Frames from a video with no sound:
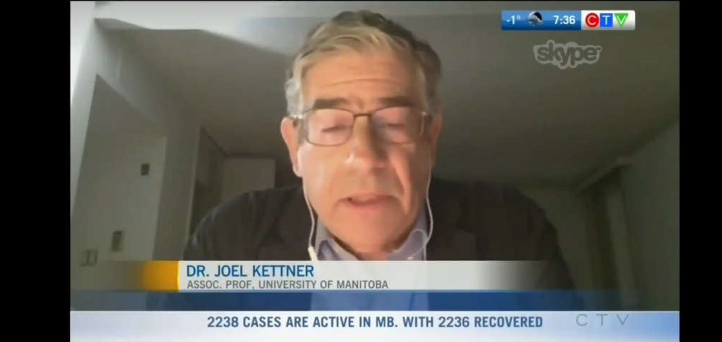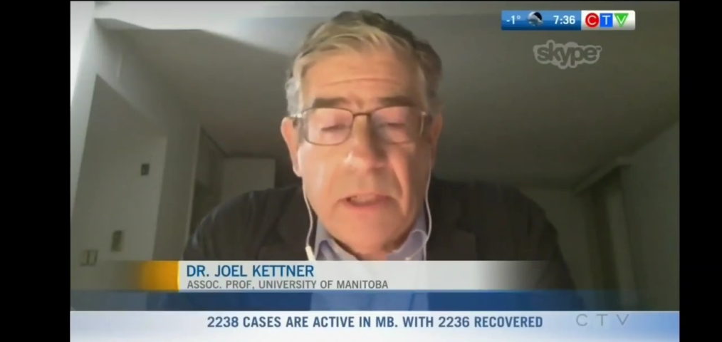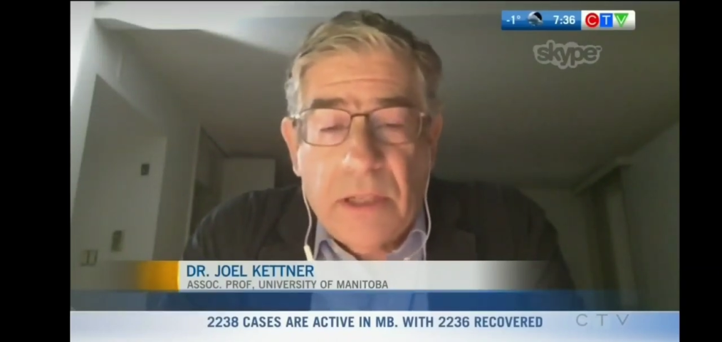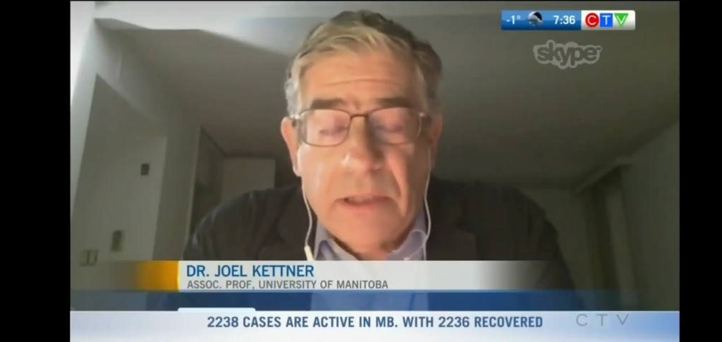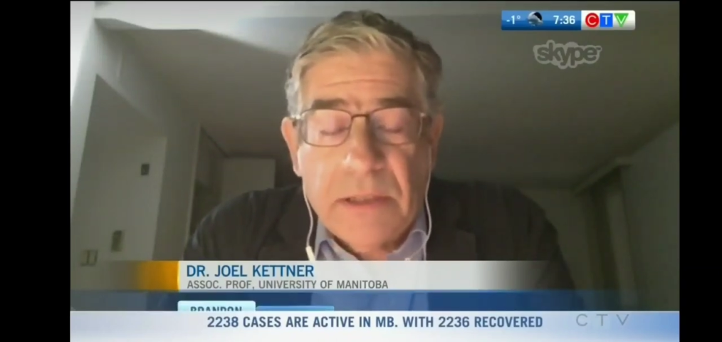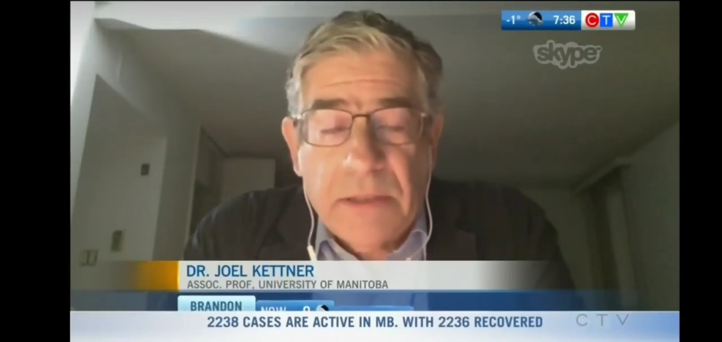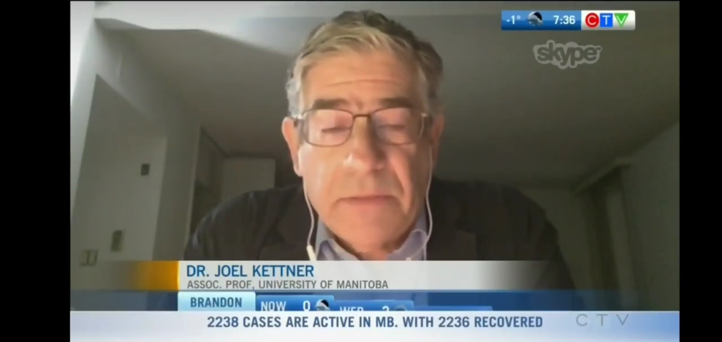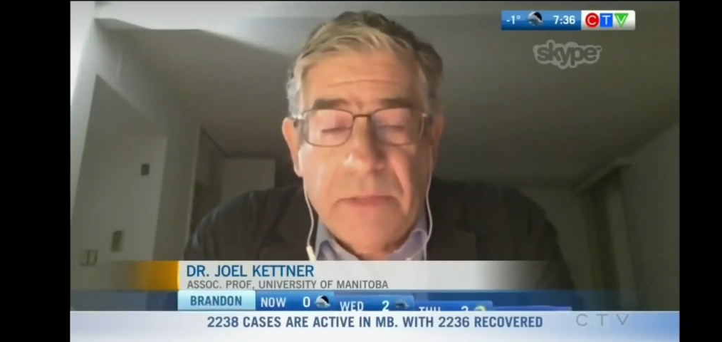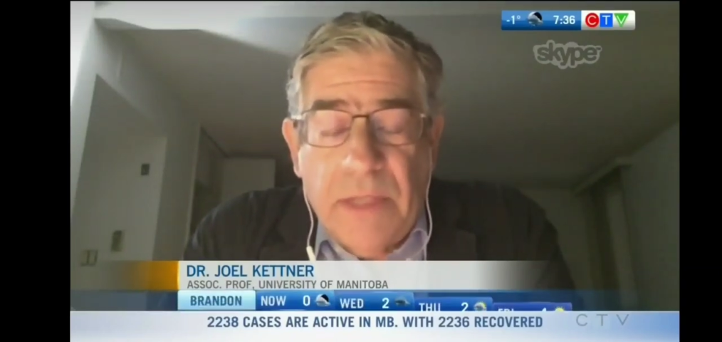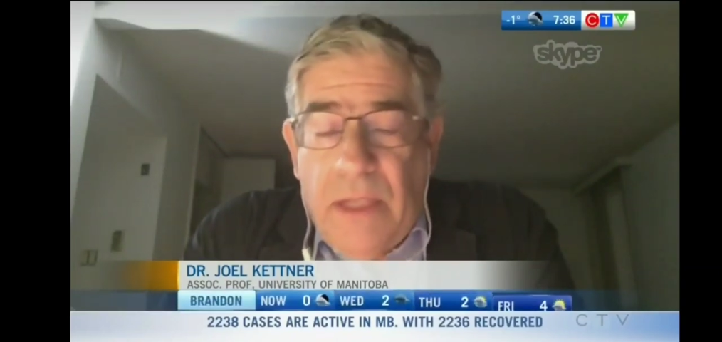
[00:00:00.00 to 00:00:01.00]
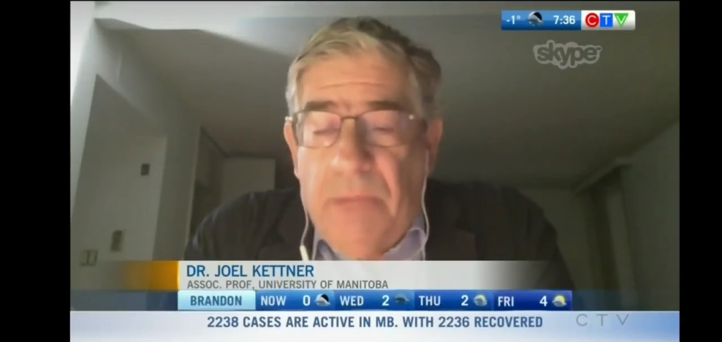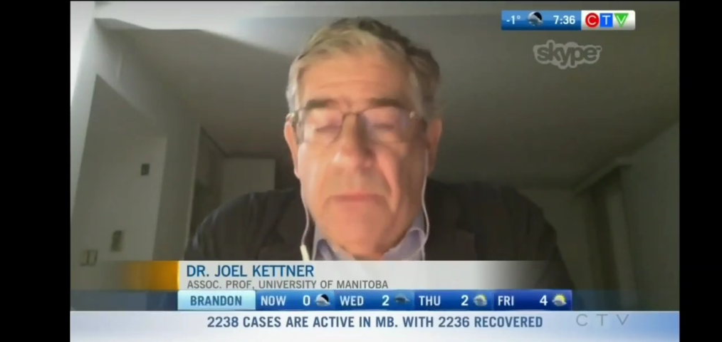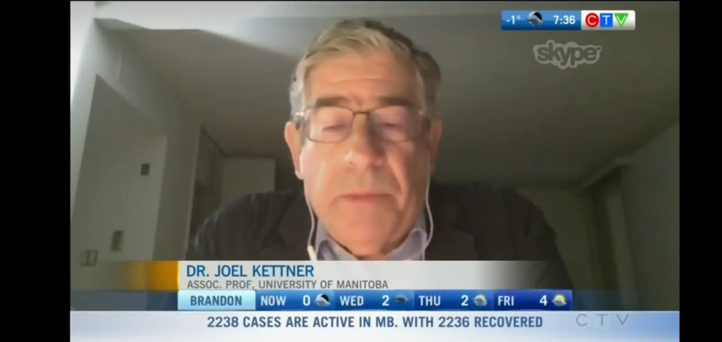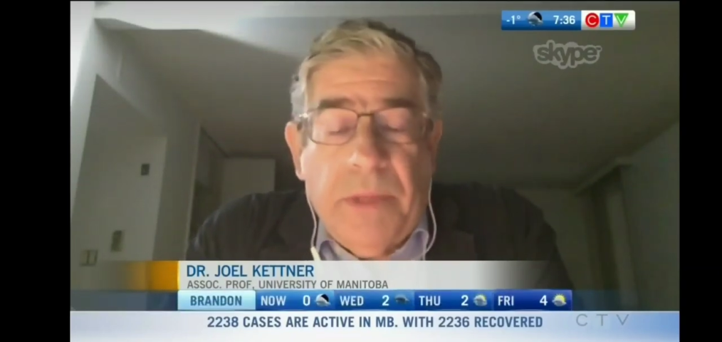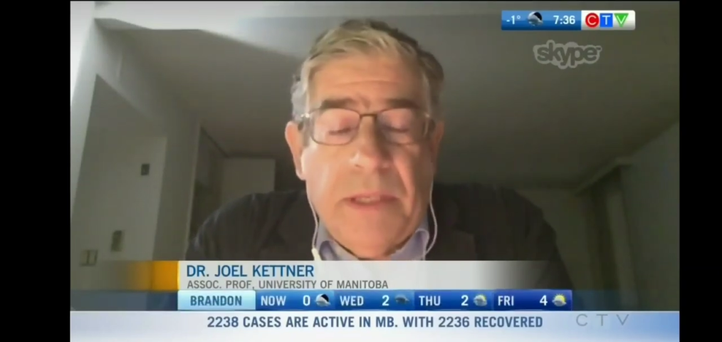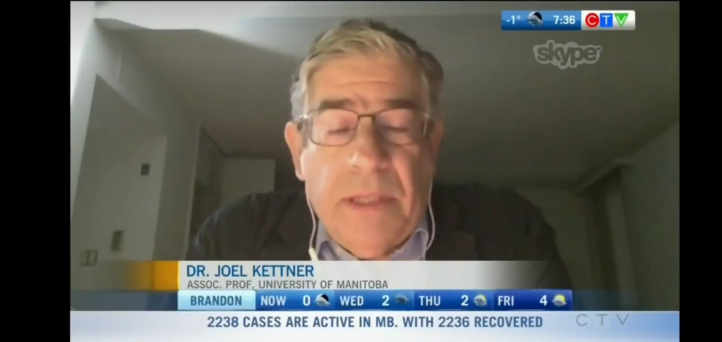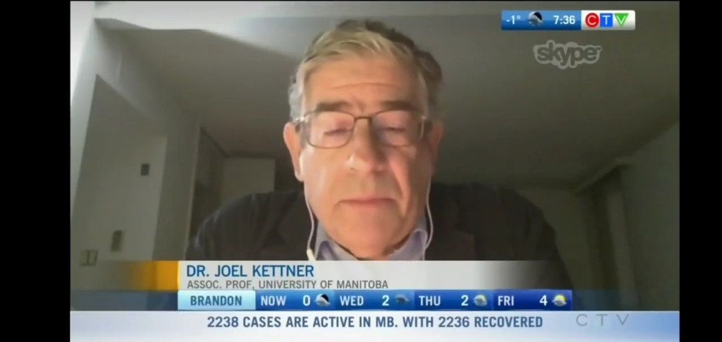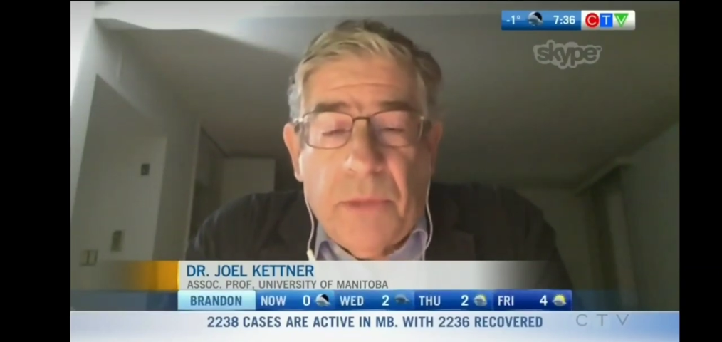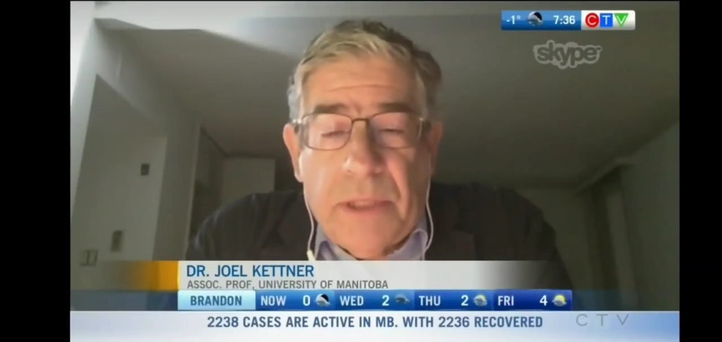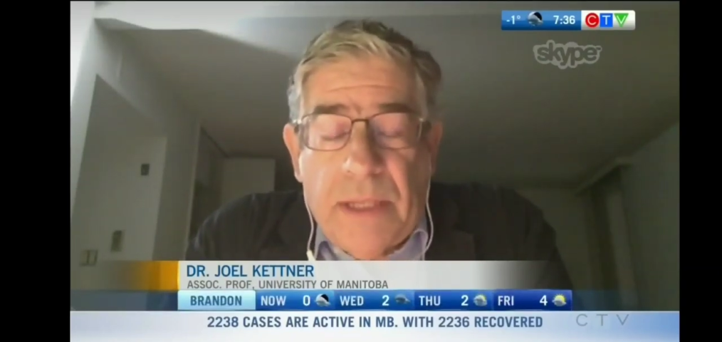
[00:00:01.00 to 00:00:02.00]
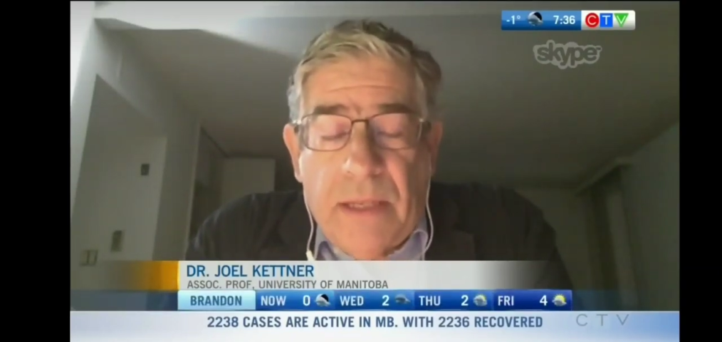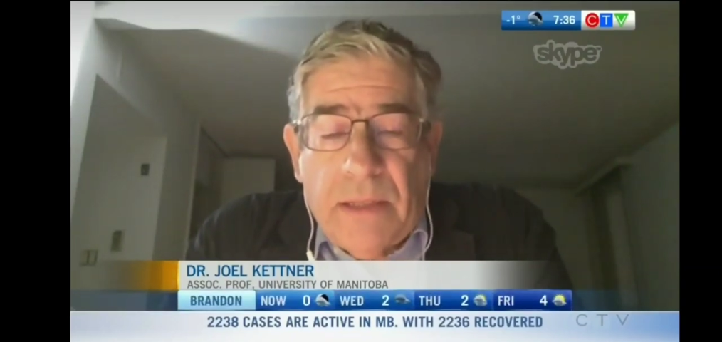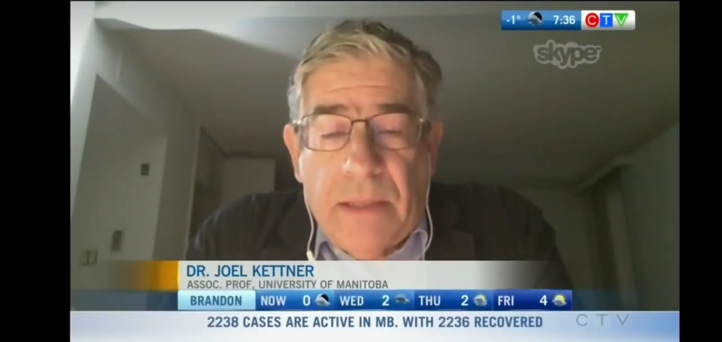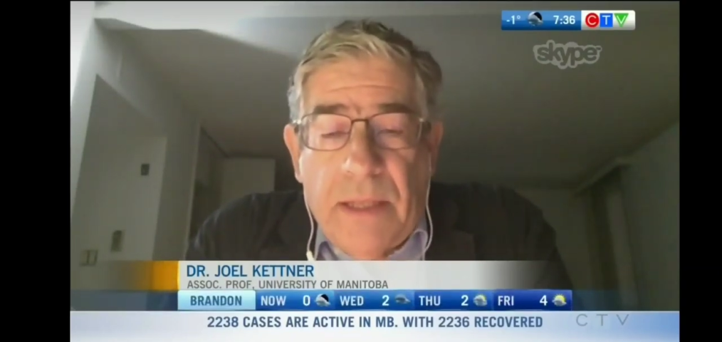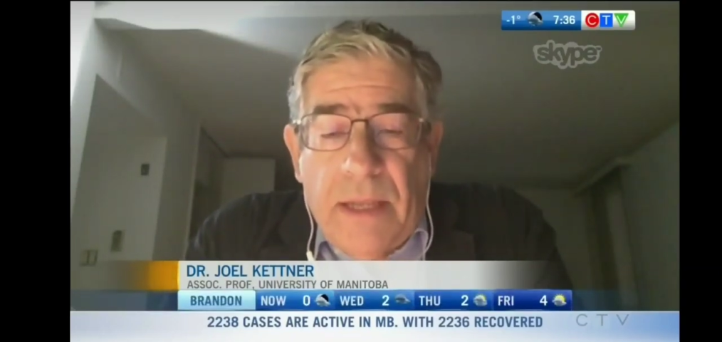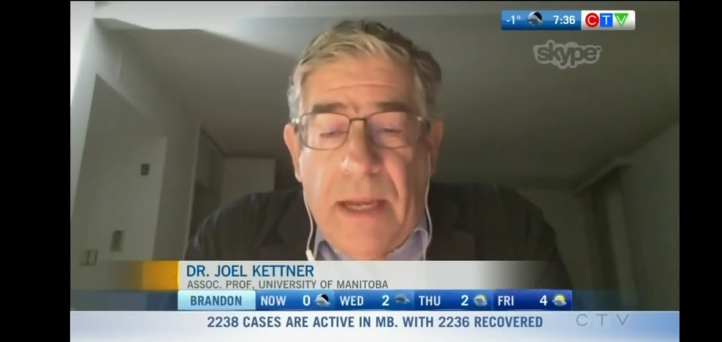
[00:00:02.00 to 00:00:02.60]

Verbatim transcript: causes of morbidity and mortality.